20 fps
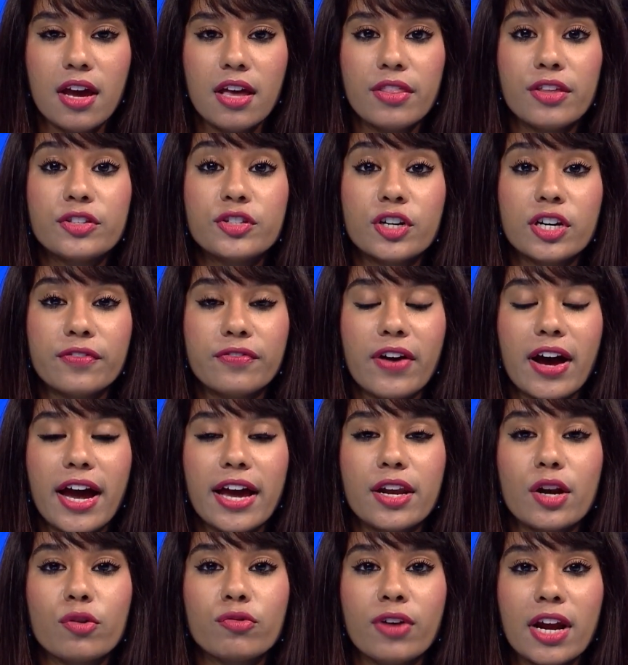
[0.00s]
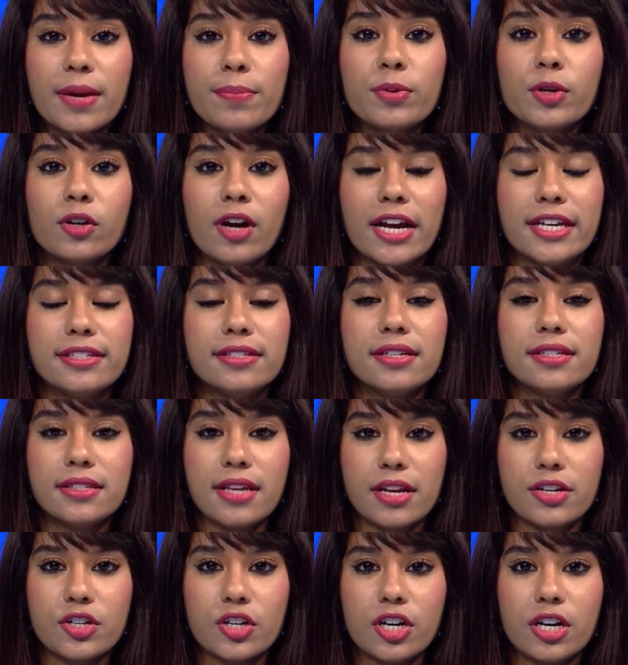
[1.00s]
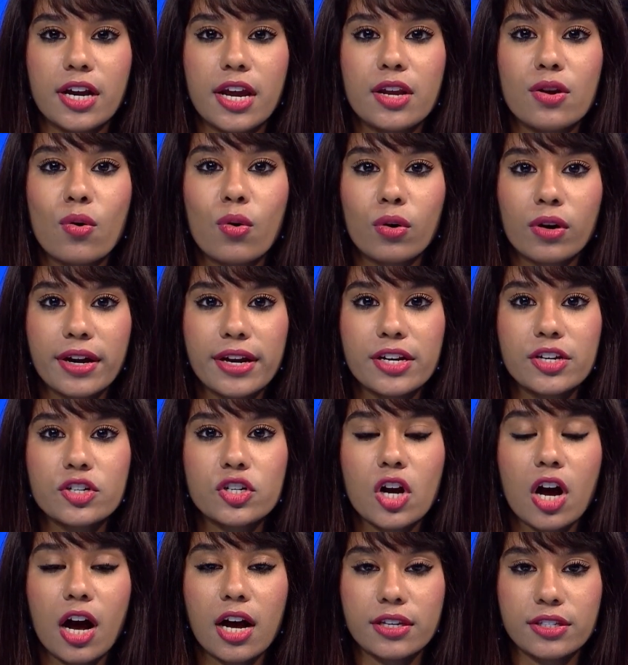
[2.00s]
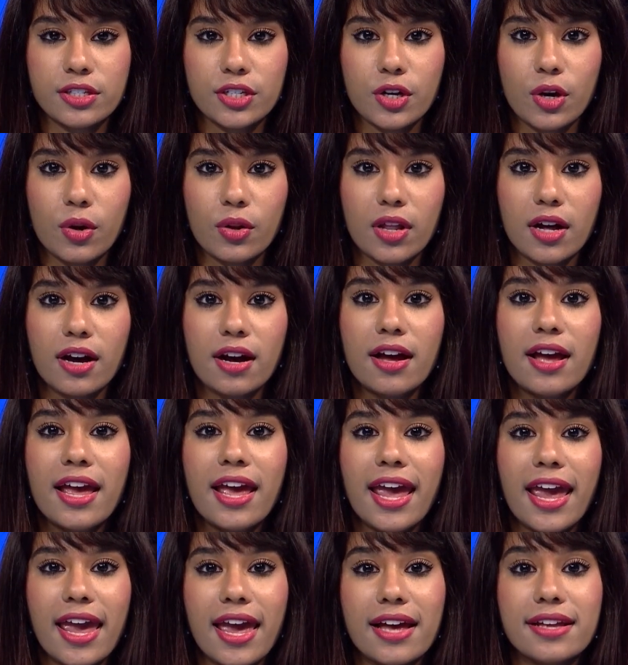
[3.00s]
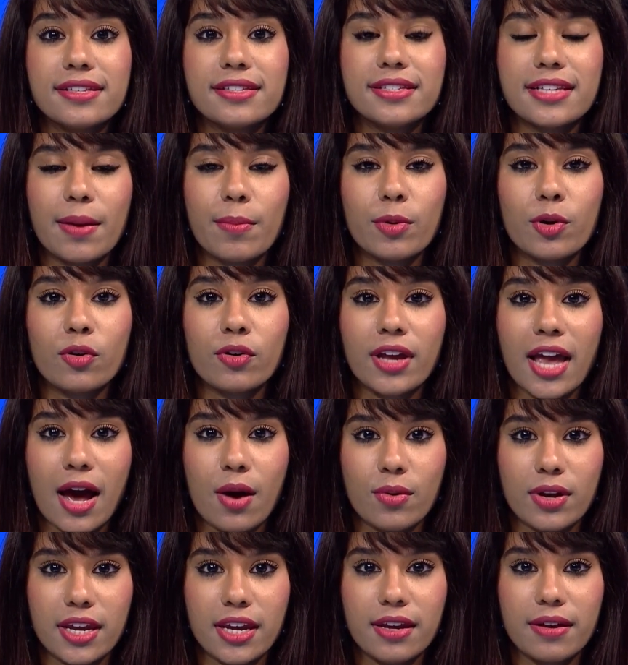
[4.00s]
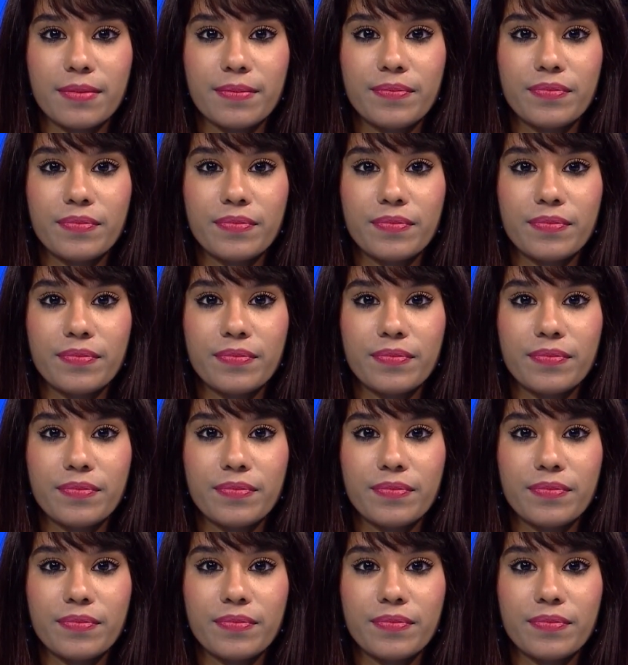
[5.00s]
the Certified Rape Crisis Center in Orange, Osceola, and Seminole County.